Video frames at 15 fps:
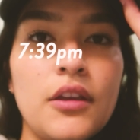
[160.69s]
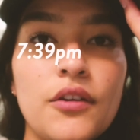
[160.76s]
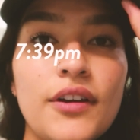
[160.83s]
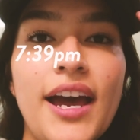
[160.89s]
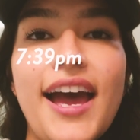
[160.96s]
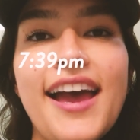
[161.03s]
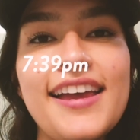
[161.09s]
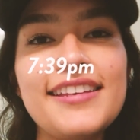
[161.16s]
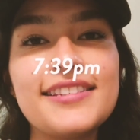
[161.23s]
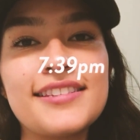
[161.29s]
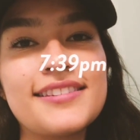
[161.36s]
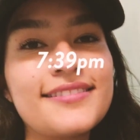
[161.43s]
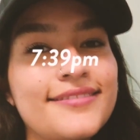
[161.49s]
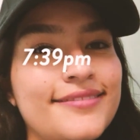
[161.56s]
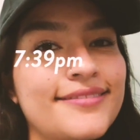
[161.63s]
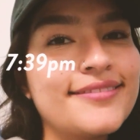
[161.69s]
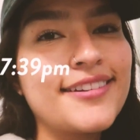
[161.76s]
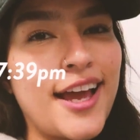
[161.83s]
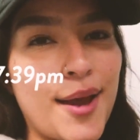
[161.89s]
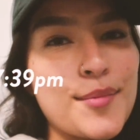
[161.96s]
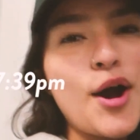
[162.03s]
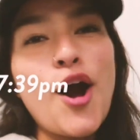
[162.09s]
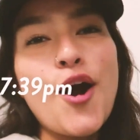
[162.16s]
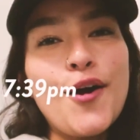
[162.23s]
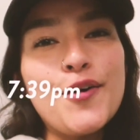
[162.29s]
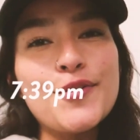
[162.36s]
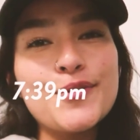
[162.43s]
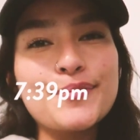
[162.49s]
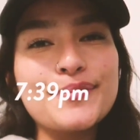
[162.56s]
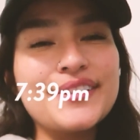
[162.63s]
You guys, I'm
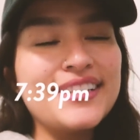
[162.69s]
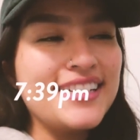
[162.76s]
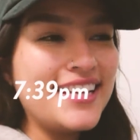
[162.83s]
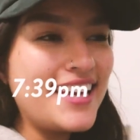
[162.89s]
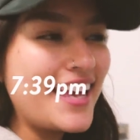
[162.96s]
home.